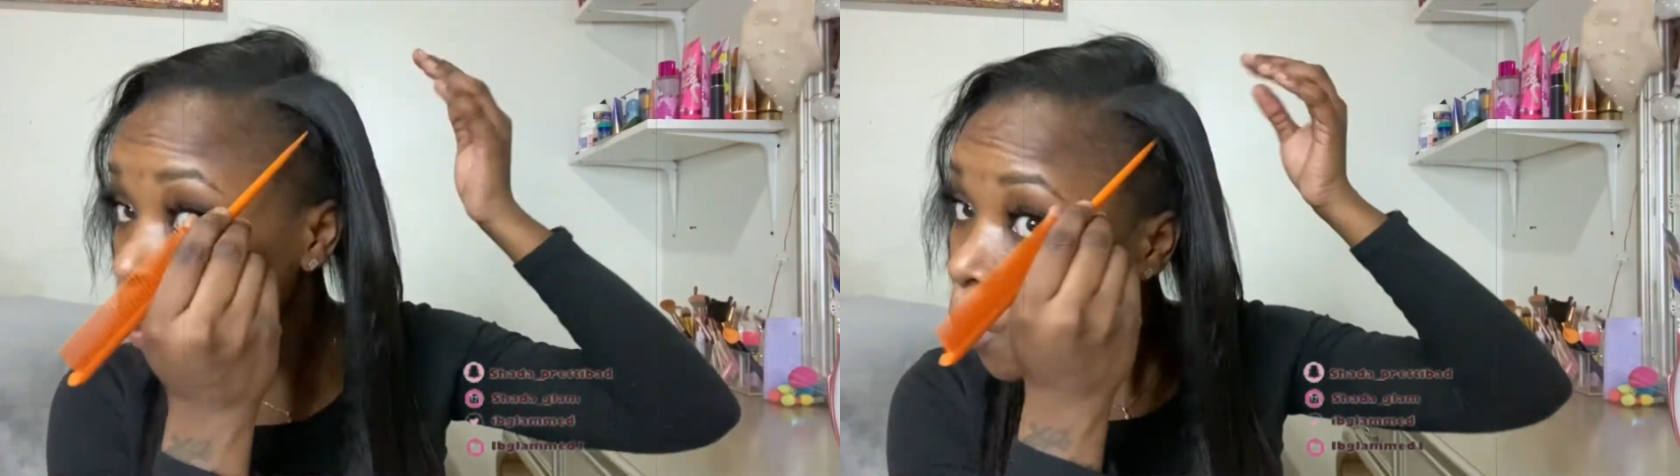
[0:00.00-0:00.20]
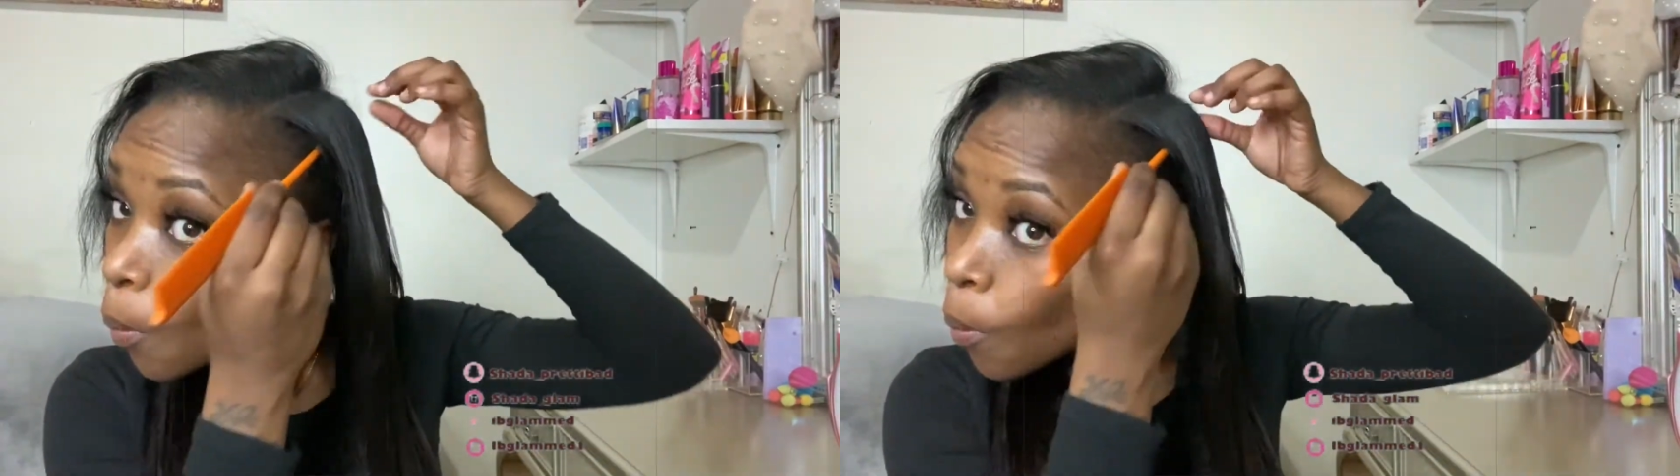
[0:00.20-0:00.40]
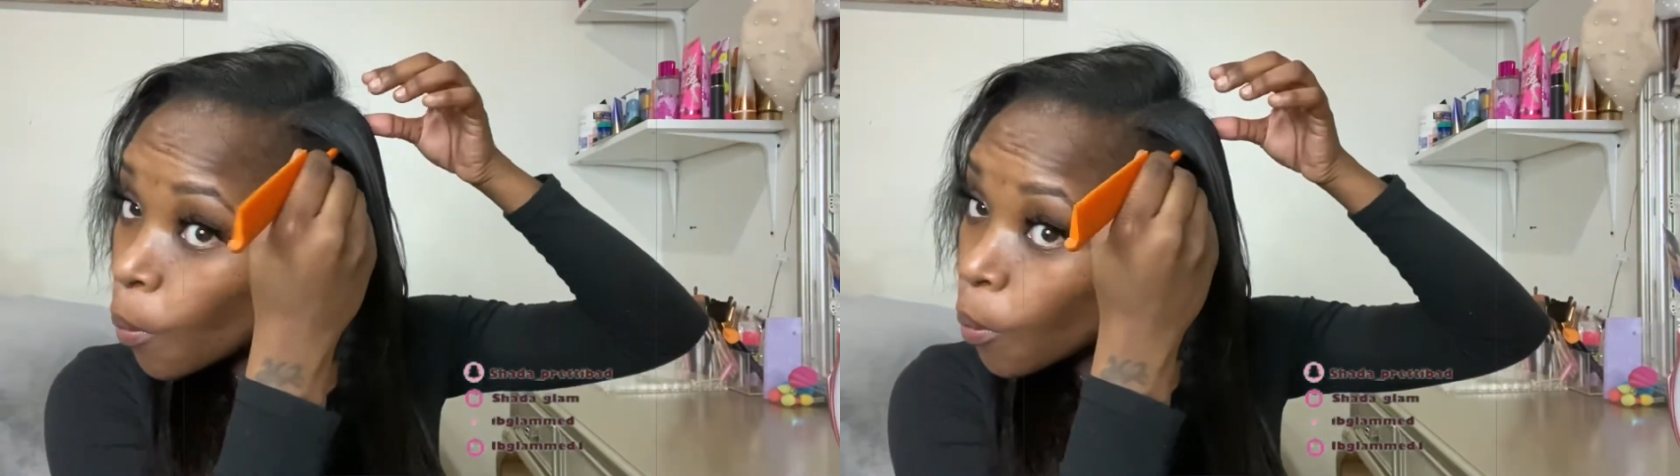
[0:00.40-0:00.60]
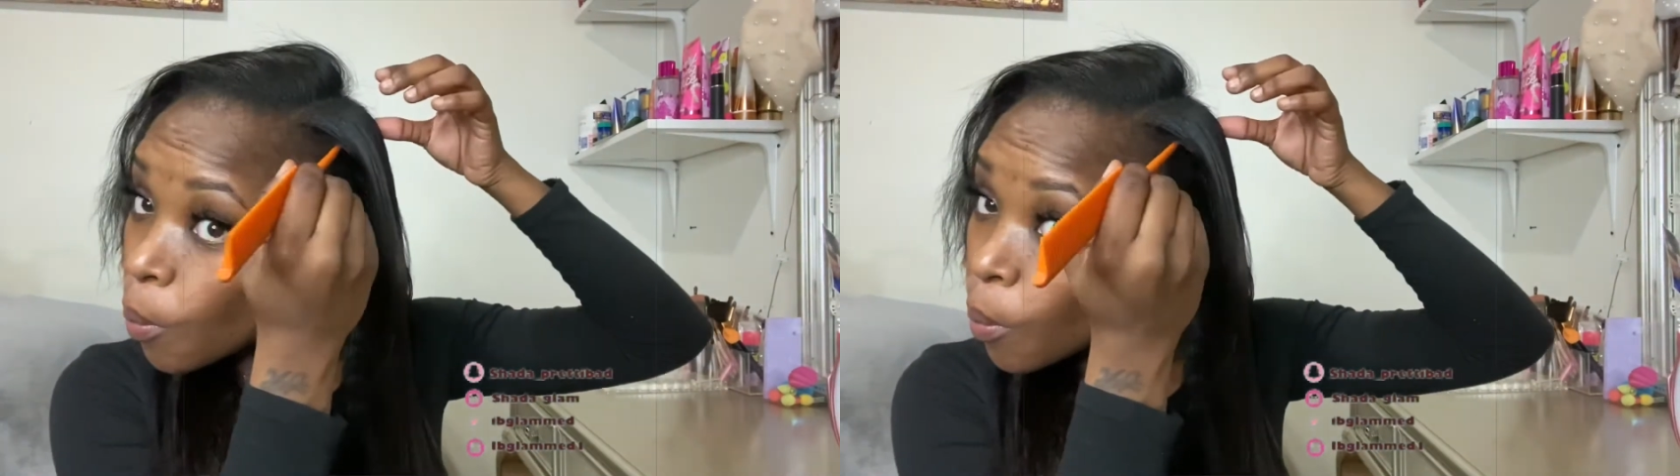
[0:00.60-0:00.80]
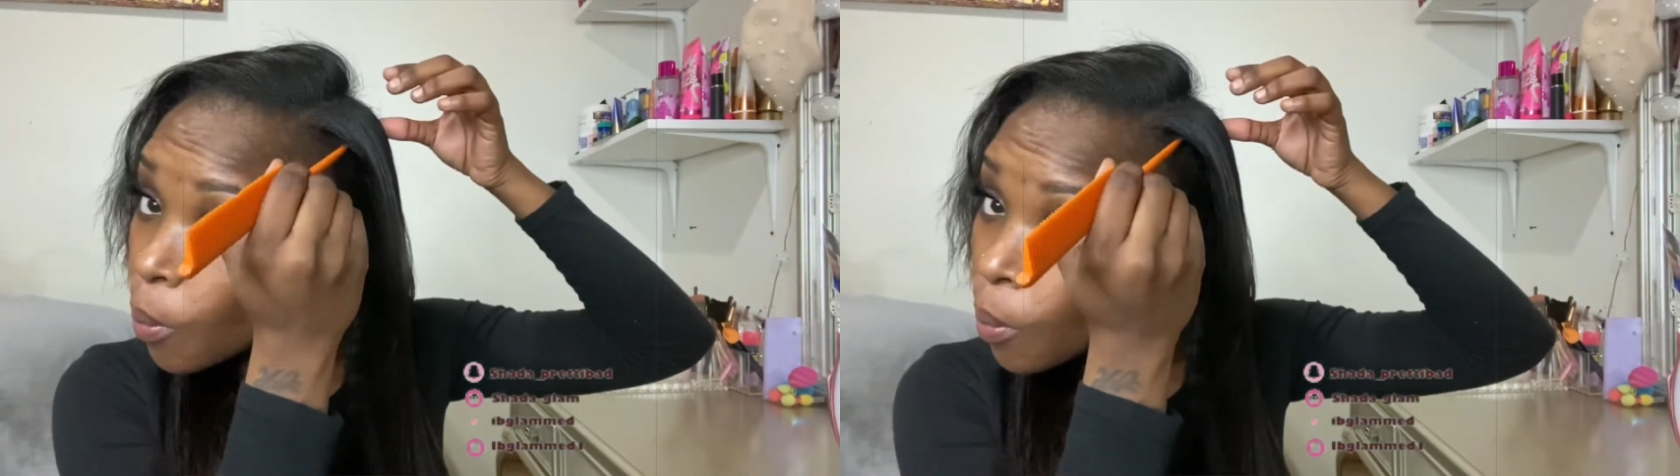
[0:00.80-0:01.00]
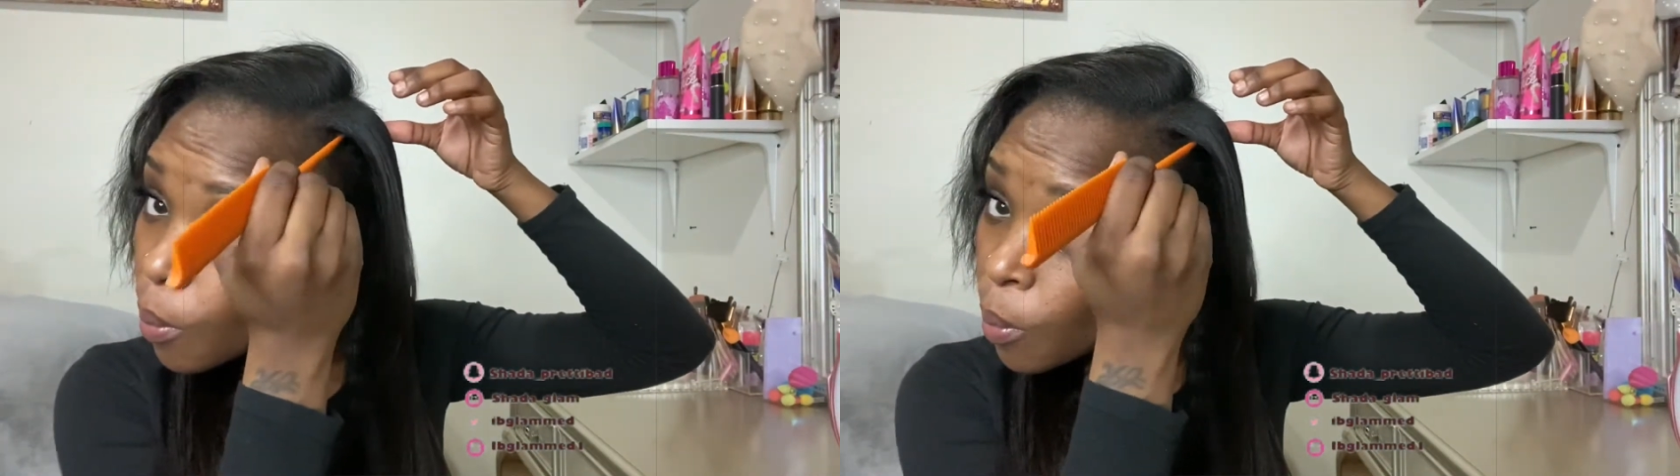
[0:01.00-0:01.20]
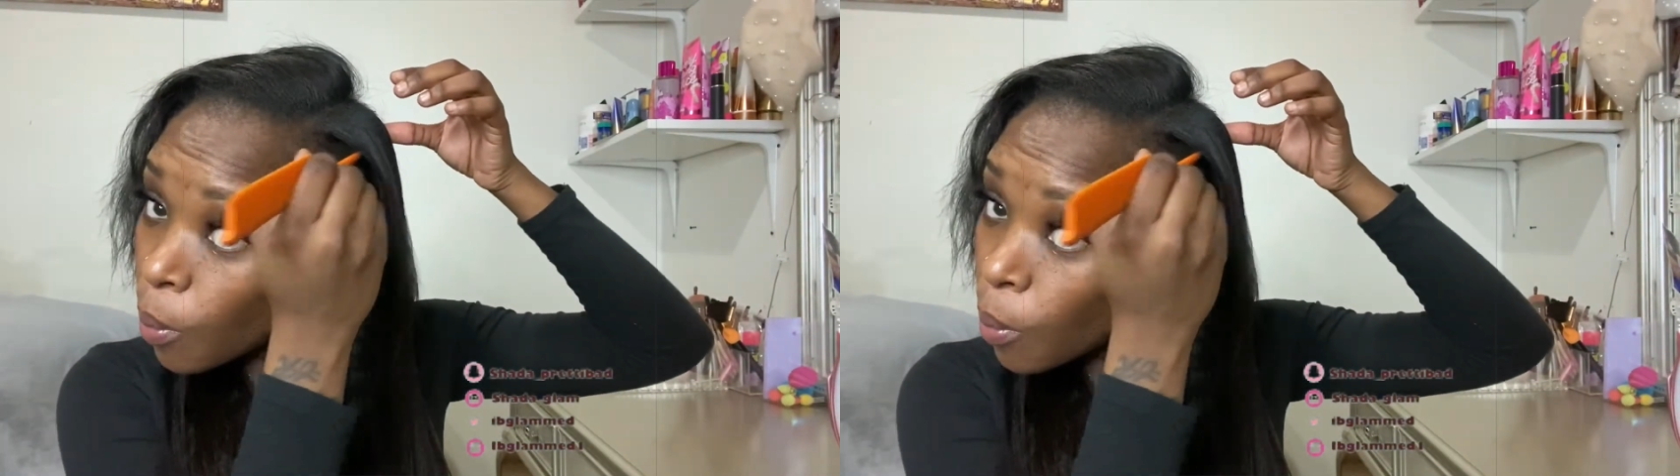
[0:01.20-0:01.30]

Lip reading: I bumped it a little bit,